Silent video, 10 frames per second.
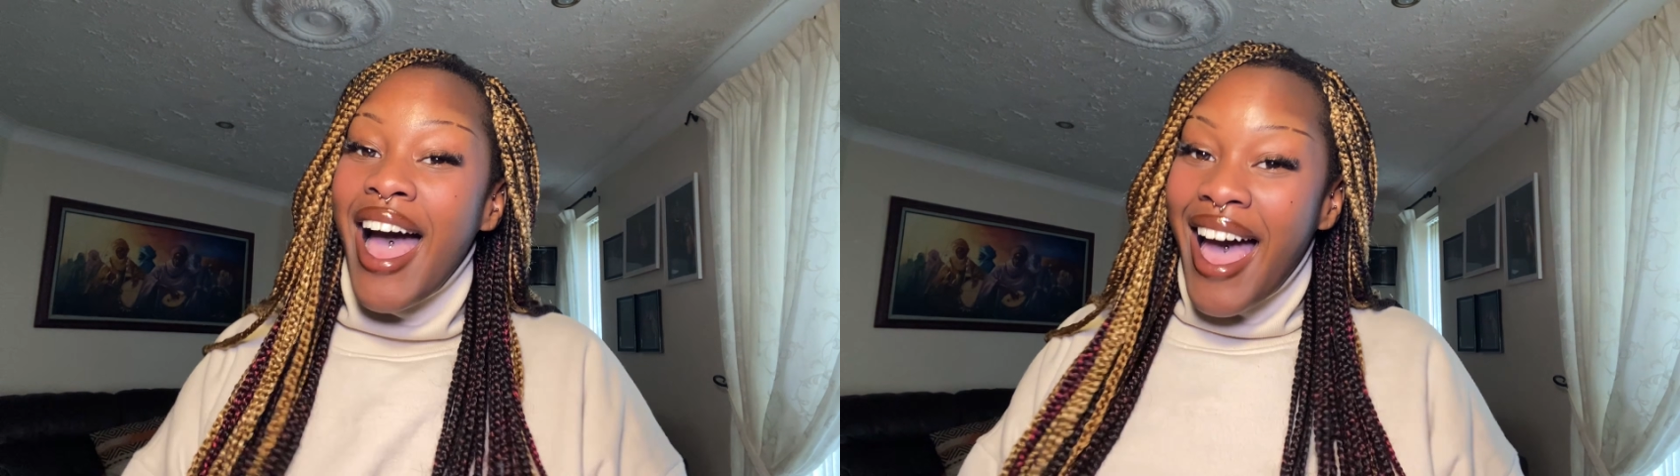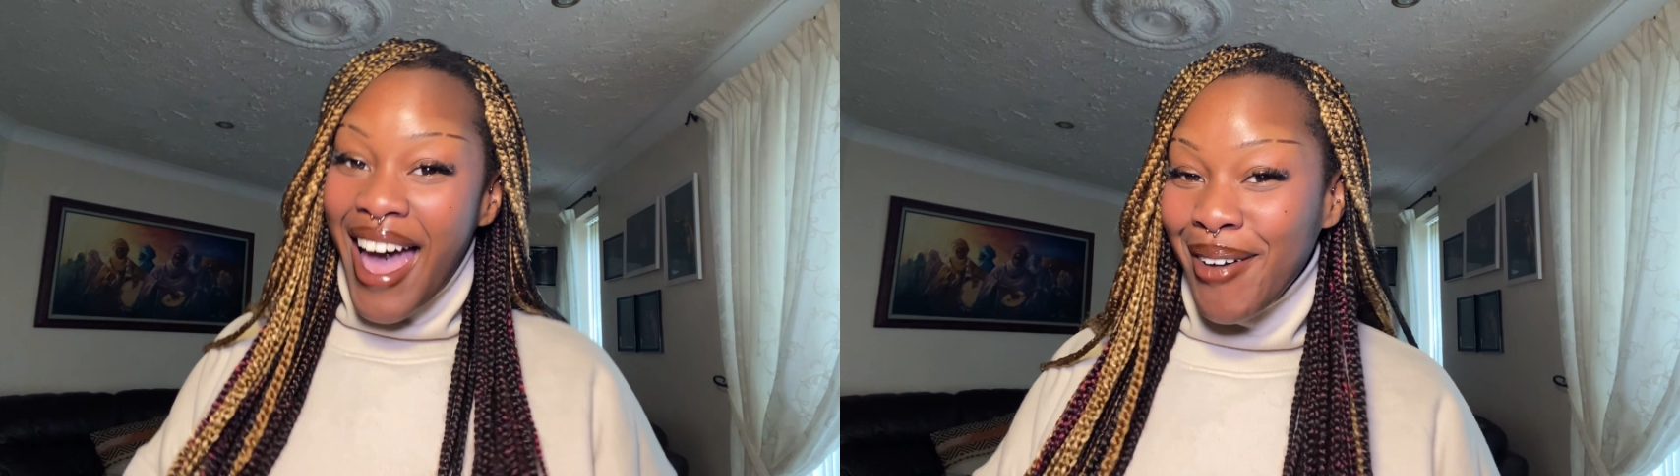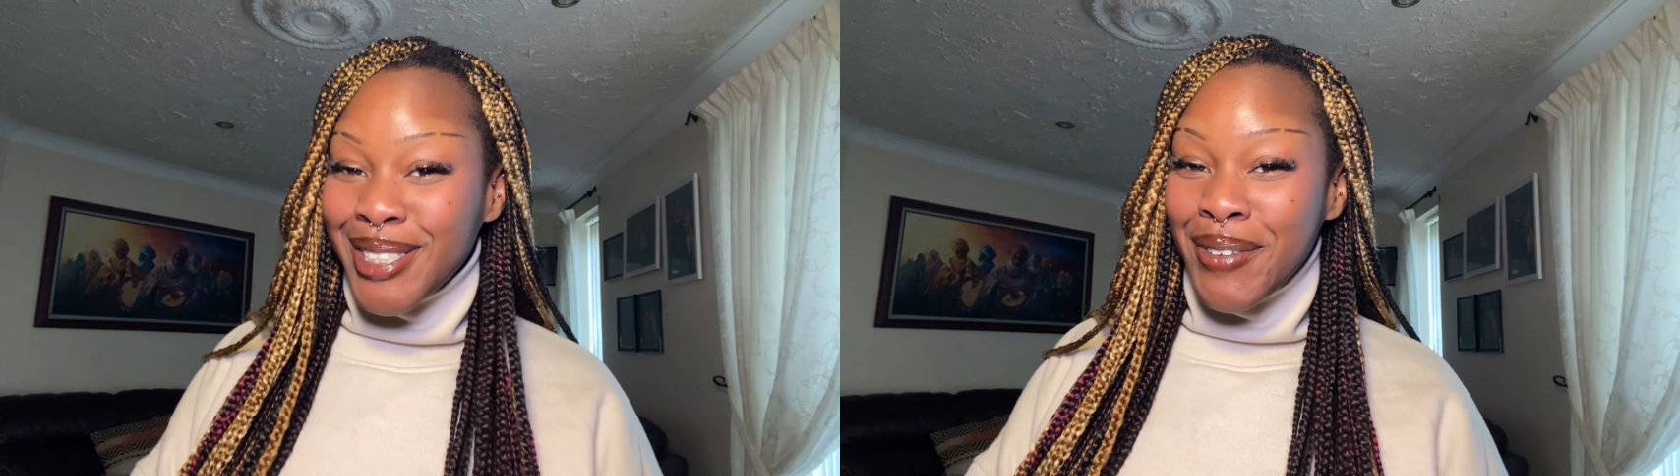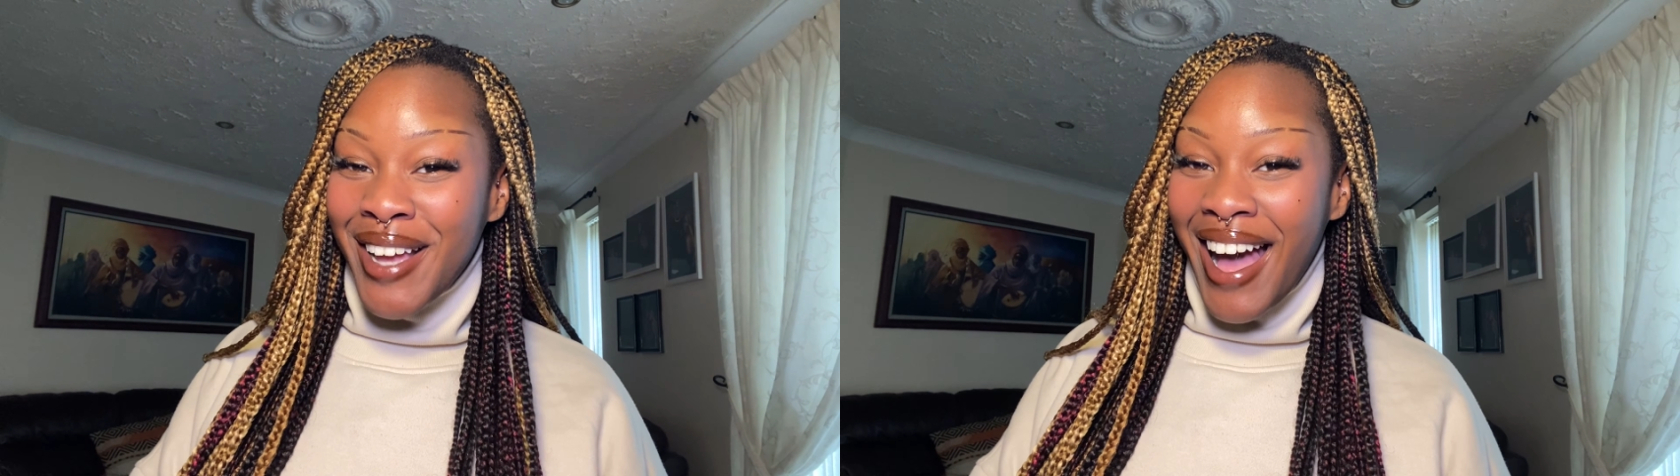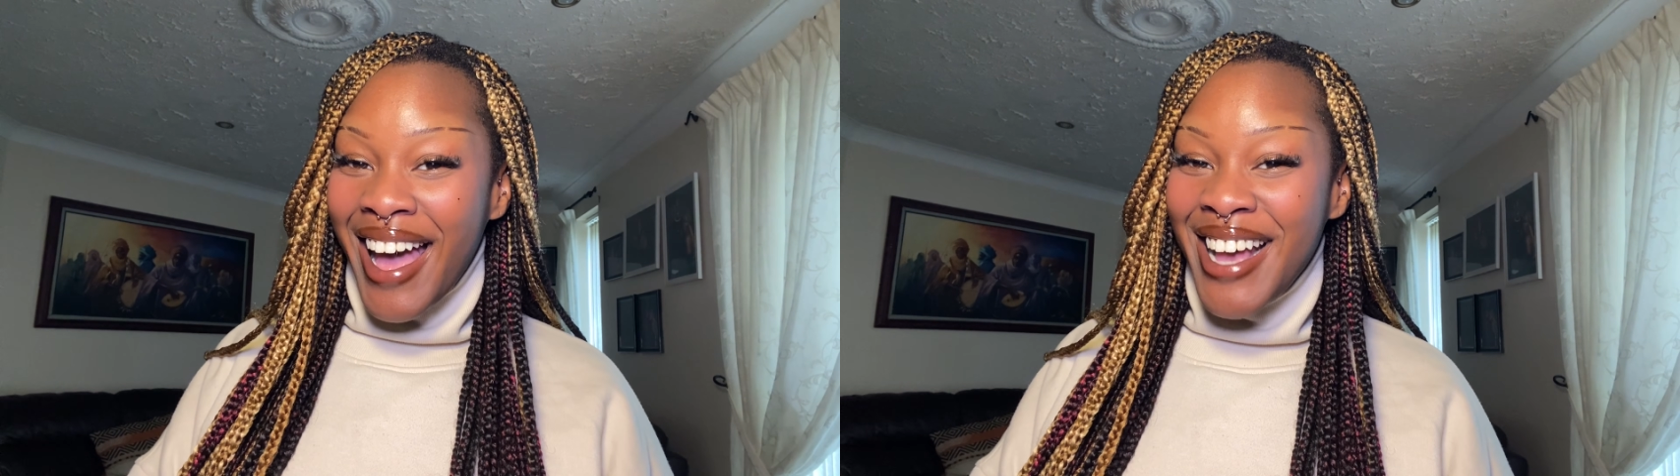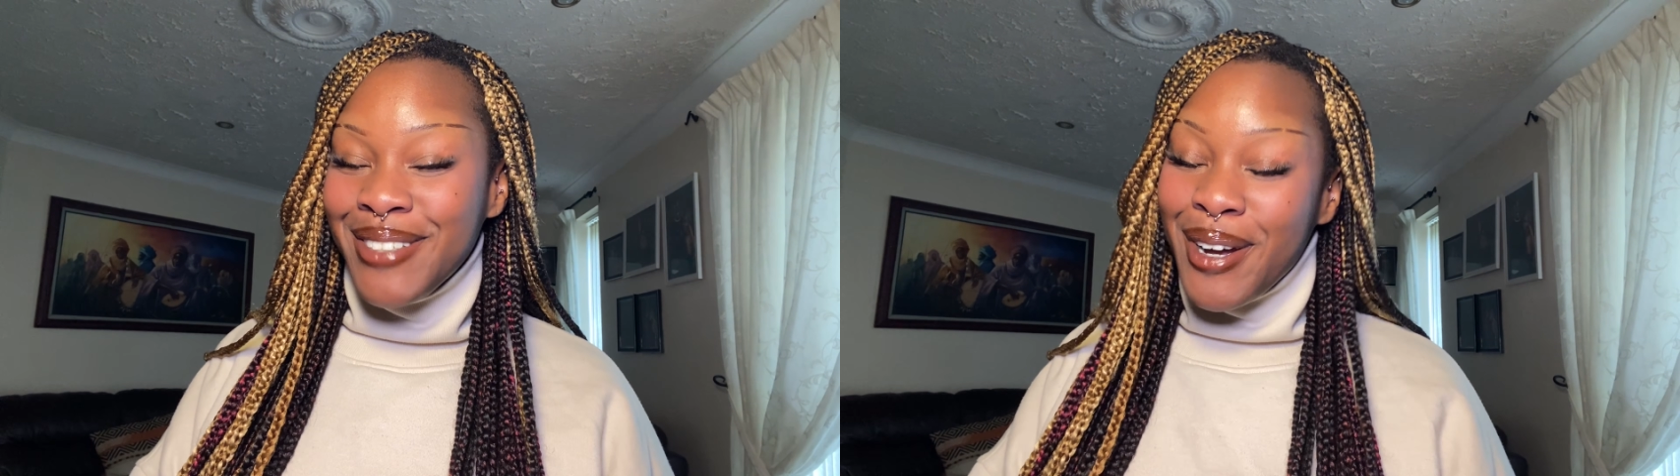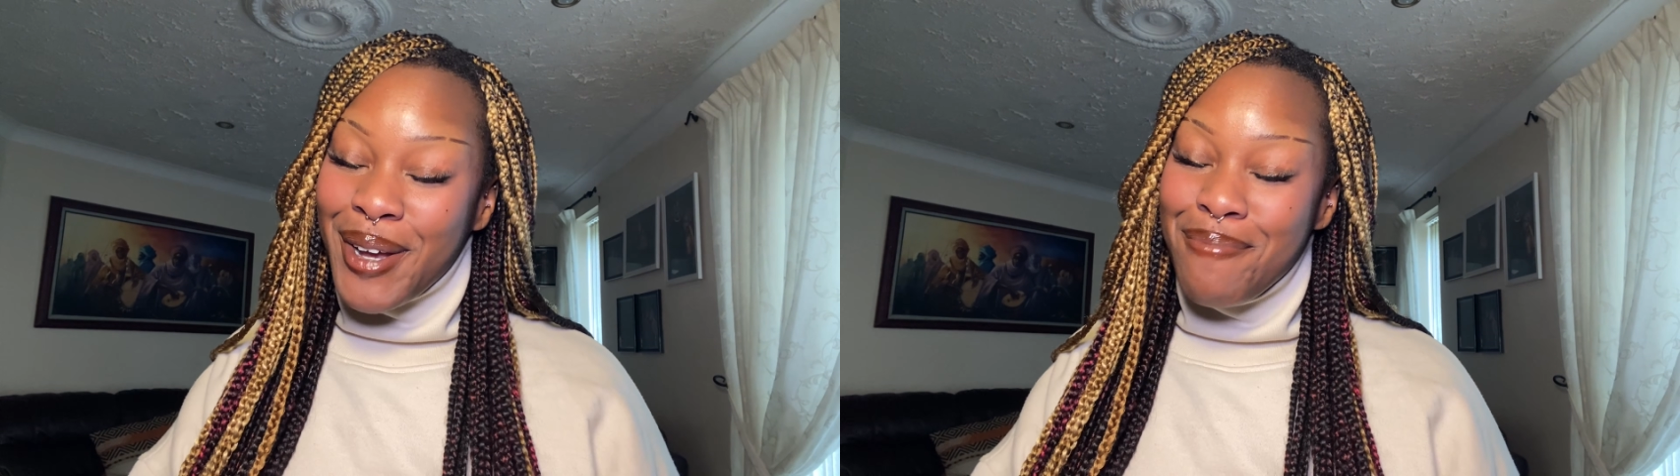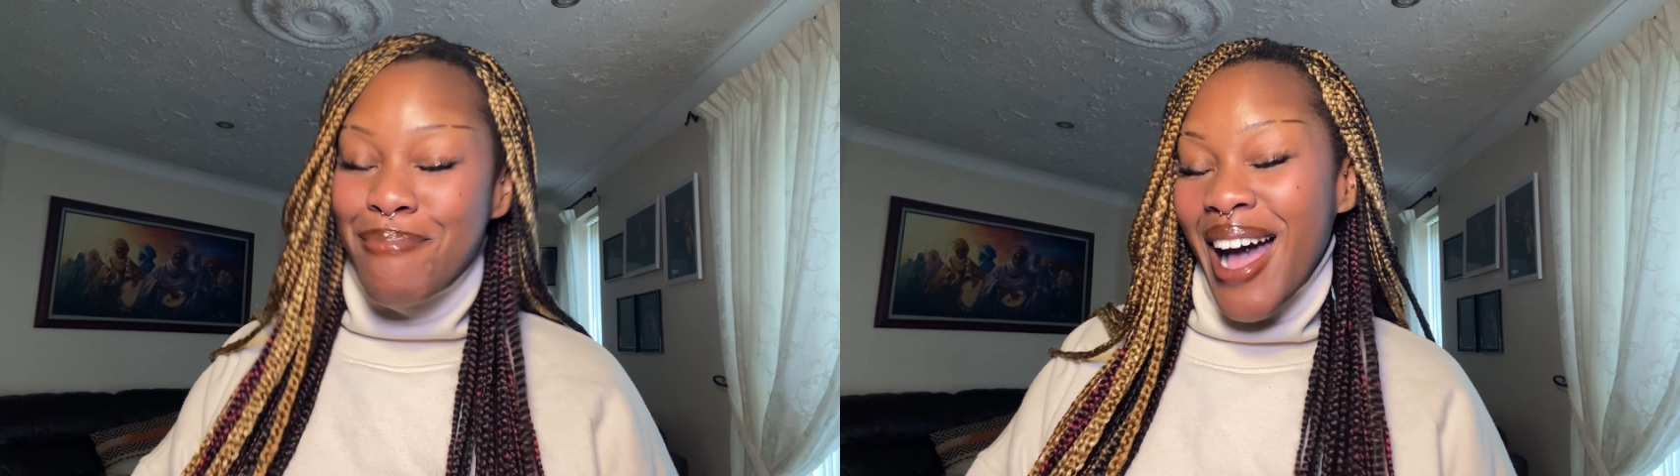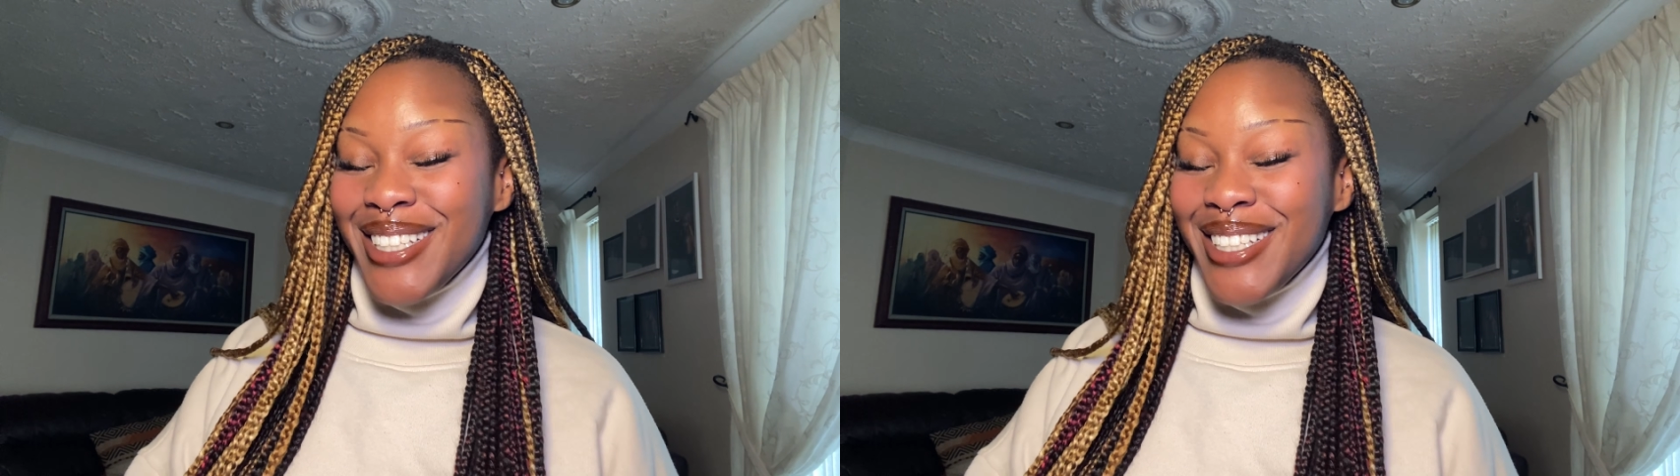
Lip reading: Hey, what's up you guys? Welcome back